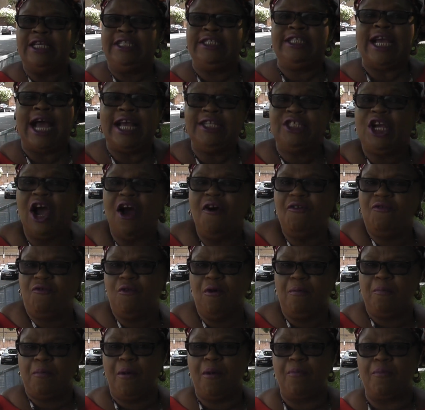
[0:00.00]
Jaja of
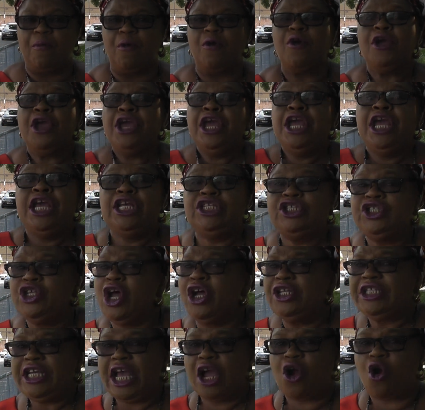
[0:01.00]
Opopo. He's
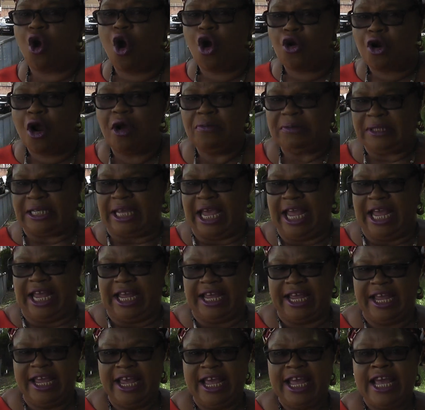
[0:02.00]
not a corrupt king.